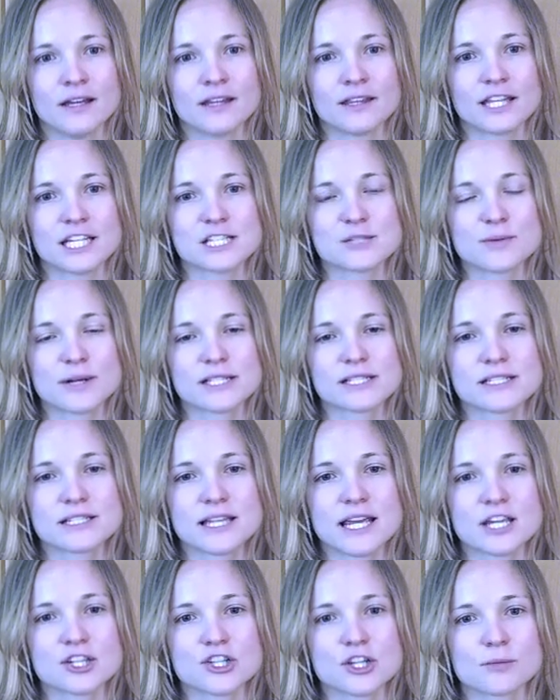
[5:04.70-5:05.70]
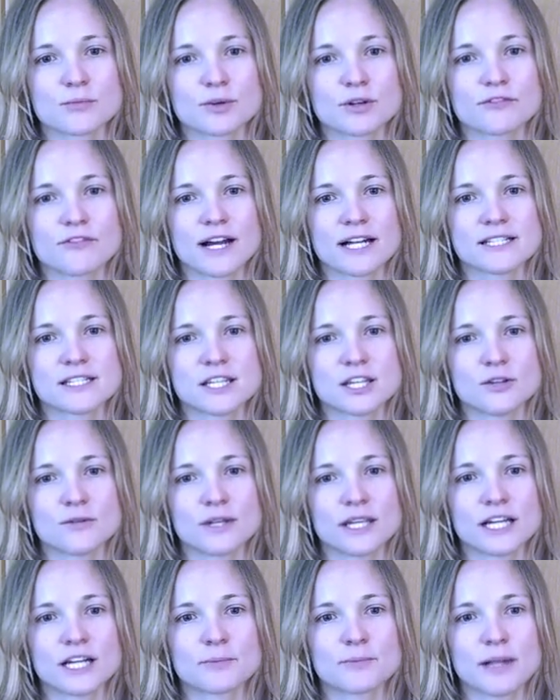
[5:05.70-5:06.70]
This presentation provides a
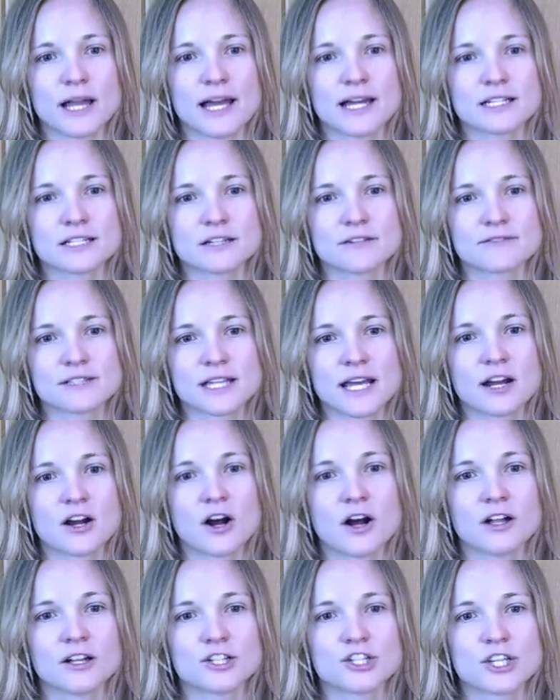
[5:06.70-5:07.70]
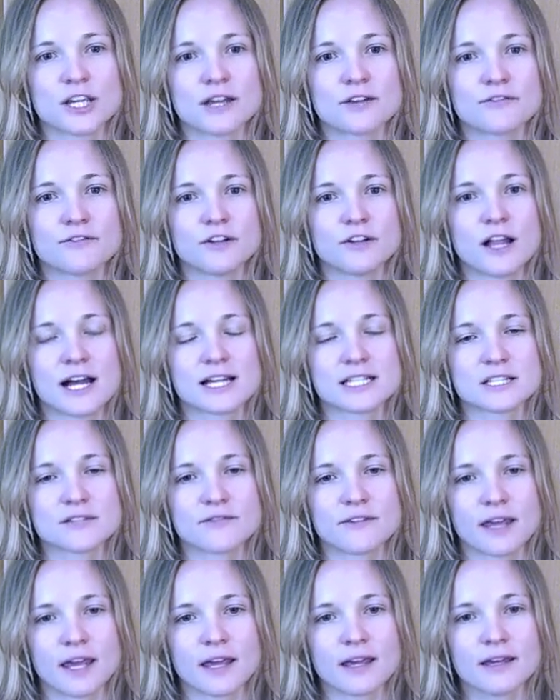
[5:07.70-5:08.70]
unique blend of psychology and
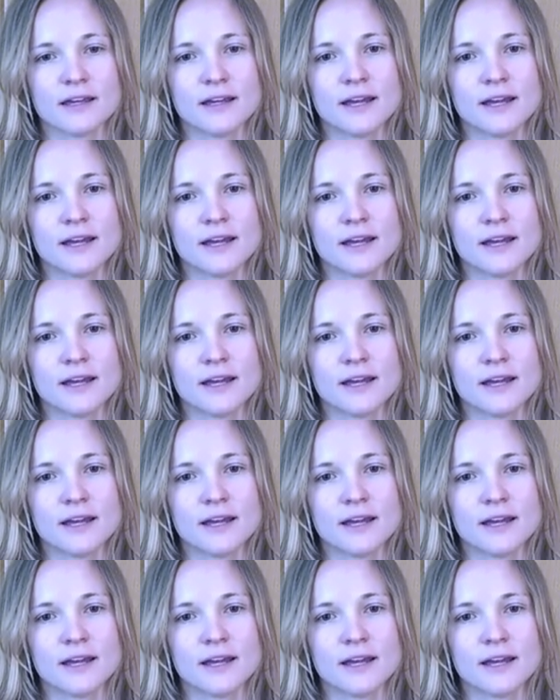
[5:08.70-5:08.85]
philosophy